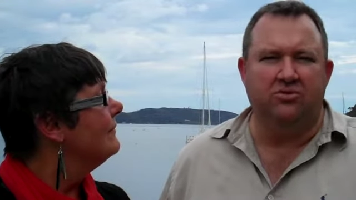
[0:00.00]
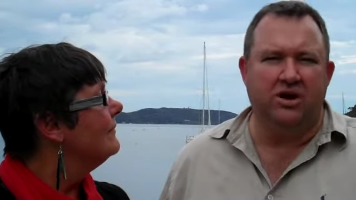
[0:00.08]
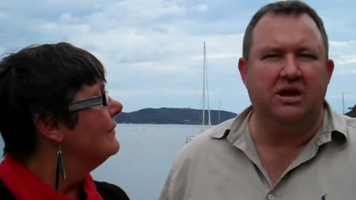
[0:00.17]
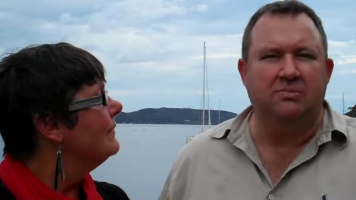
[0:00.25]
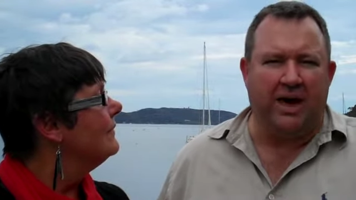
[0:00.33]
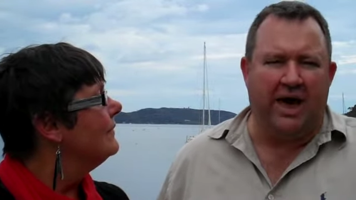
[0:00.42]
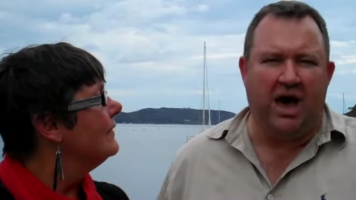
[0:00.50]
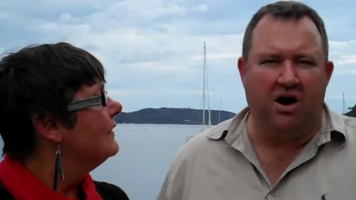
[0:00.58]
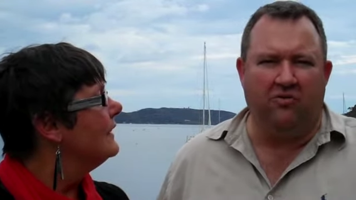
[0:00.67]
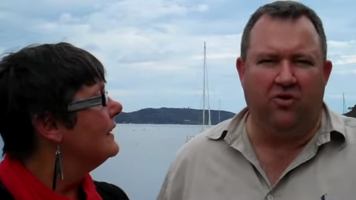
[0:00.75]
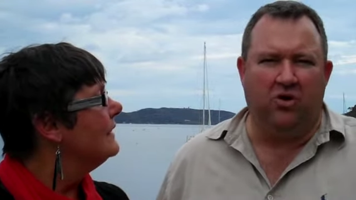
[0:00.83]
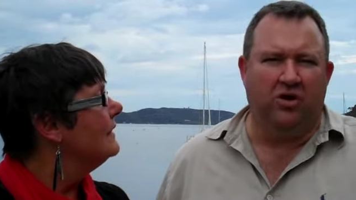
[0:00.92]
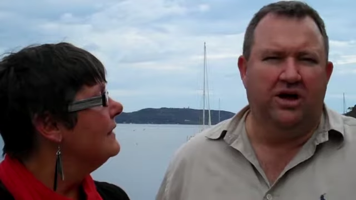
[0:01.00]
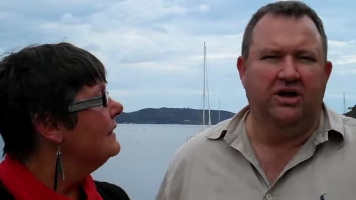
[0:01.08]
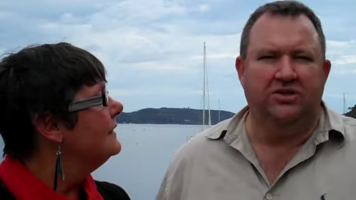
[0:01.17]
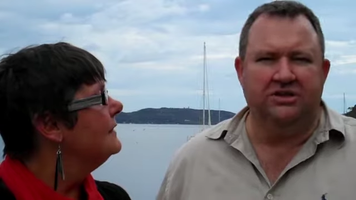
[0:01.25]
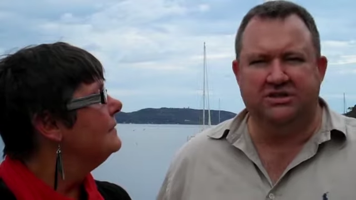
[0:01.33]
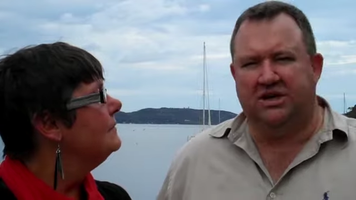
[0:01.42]
Speaker 1: really powerful
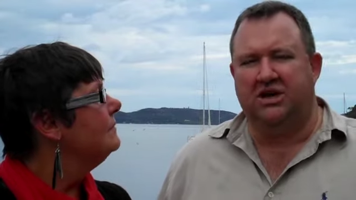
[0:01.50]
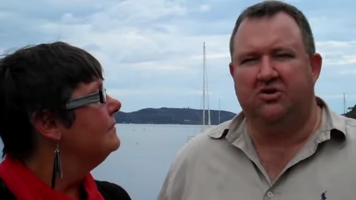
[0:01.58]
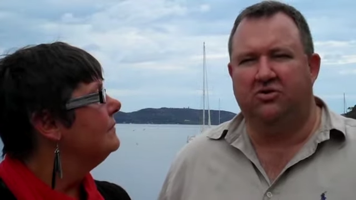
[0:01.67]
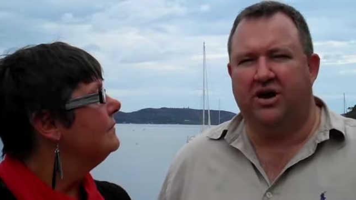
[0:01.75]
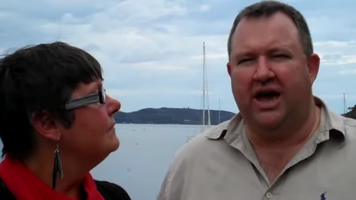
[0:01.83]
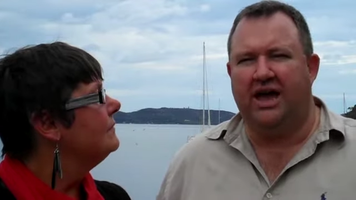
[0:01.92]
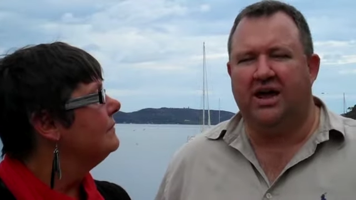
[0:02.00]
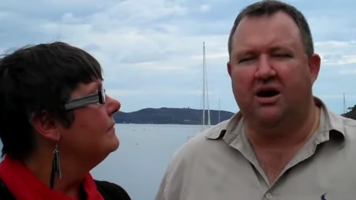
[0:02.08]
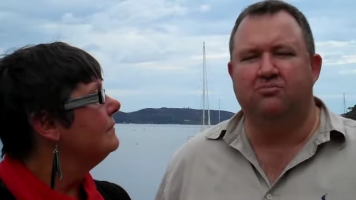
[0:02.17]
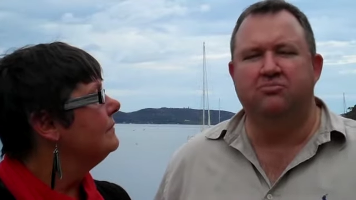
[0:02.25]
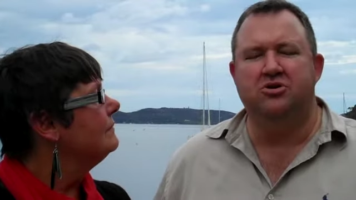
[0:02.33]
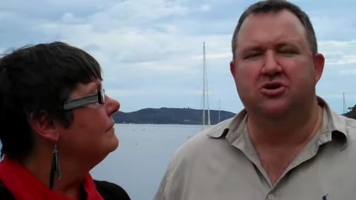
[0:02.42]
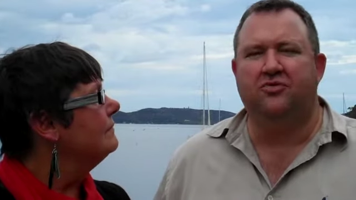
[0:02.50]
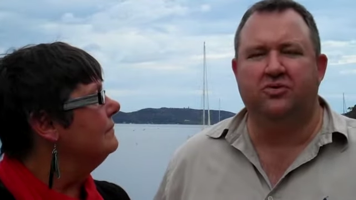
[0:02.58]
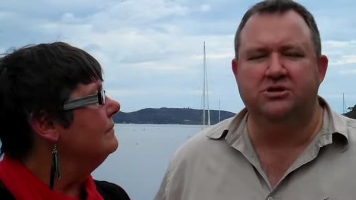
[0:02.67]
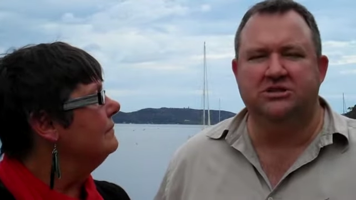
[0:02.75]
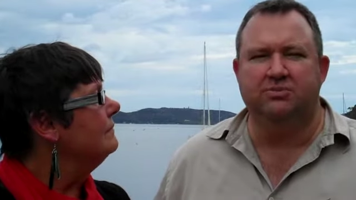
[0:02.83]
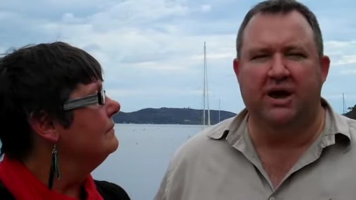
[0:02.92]
that's going to create a beautiful
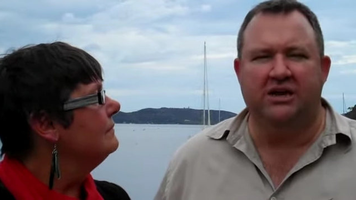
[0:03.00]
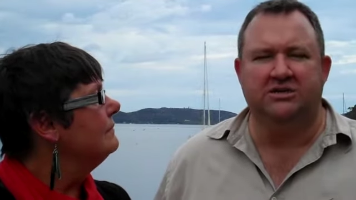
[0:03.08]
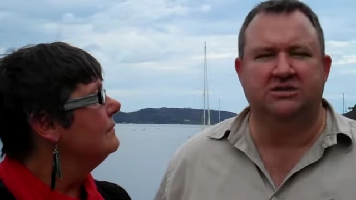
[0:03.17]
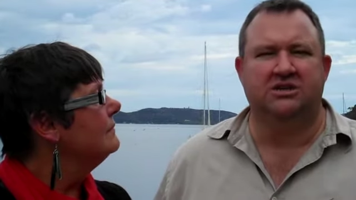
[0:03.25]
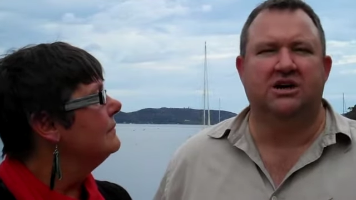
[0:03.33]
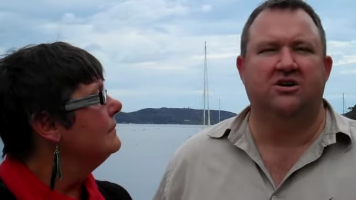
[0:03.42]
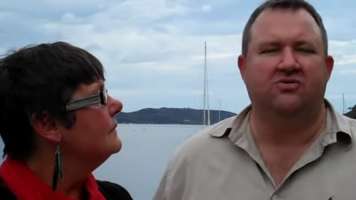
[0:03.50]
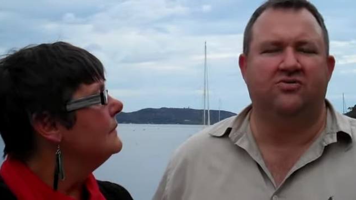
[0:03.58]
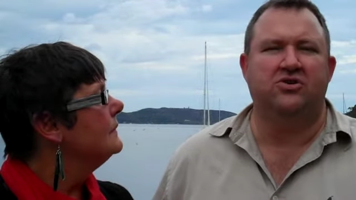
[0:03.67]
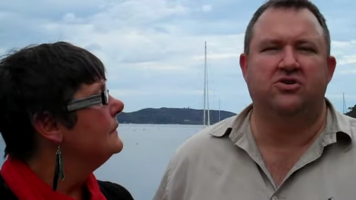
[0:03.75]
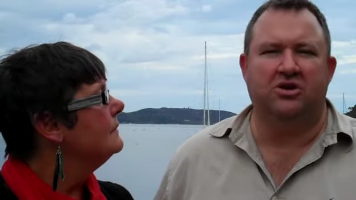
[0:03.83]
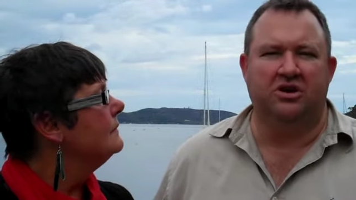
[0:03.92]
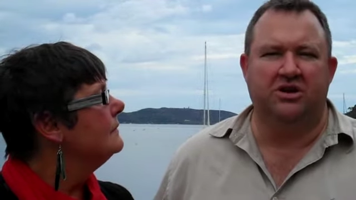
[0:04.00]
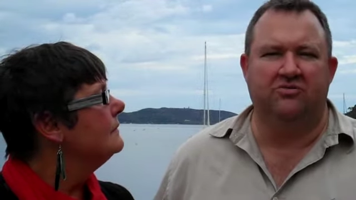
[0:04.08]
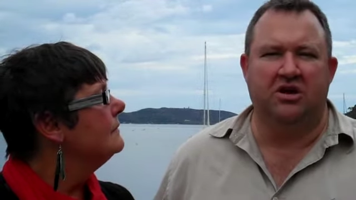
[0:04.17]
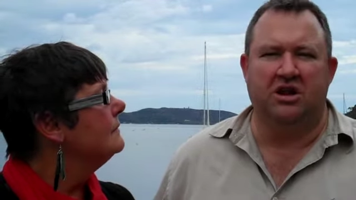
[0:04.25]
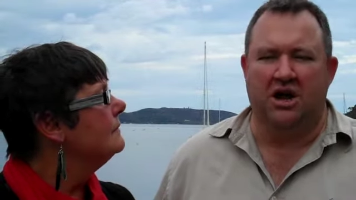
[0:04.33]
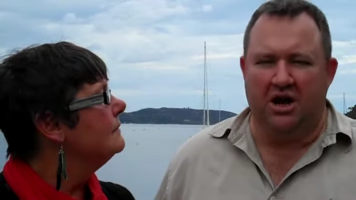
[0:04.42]
space for you to live
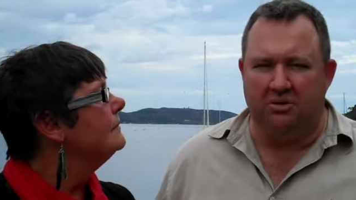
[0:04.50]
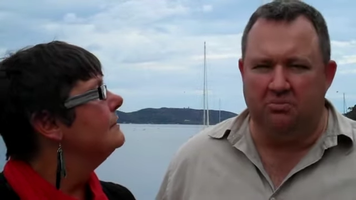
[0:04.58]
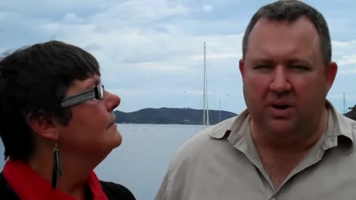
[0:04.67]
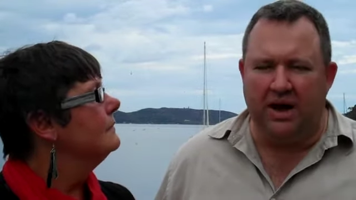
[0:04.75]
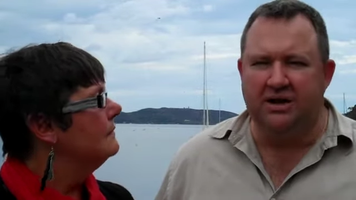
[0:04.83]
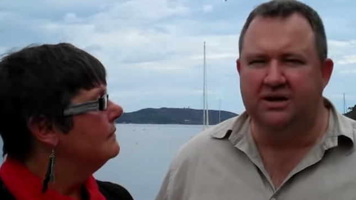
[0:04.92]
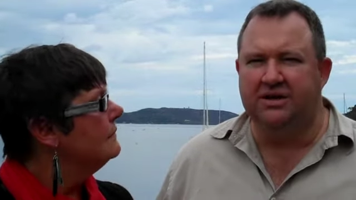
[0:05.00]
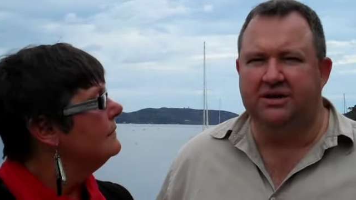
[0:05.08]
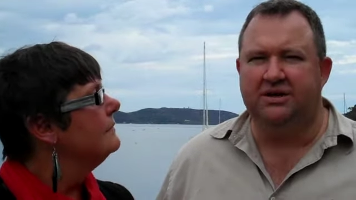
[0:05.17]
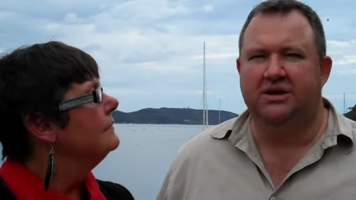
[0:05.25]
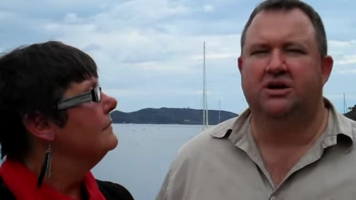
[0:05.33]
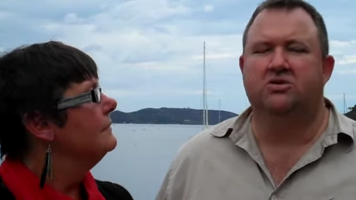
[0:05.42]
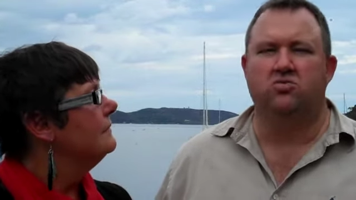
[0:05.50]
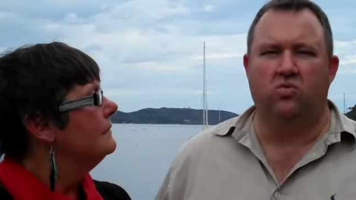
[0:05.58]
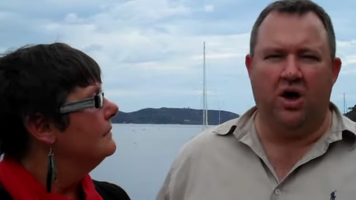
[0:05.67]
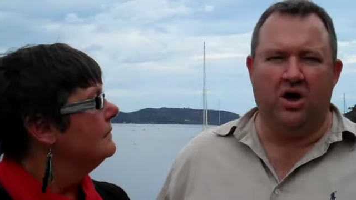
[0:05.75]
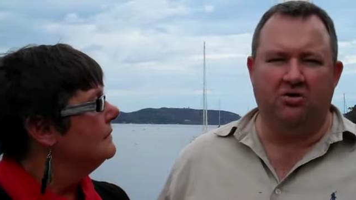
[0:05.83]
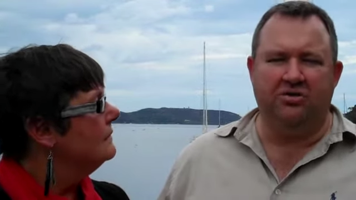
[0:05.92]
in, an abundant,
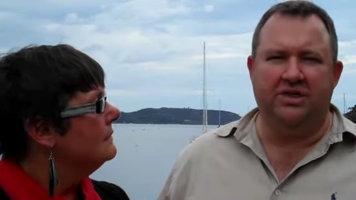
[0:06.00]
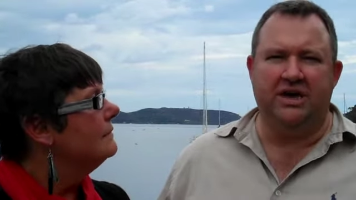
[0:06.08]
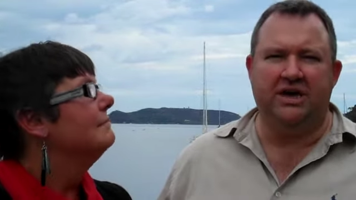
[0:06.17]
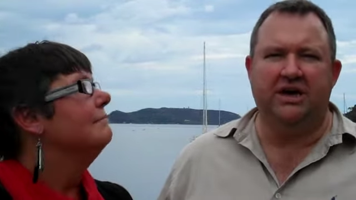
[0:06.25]
wealthy,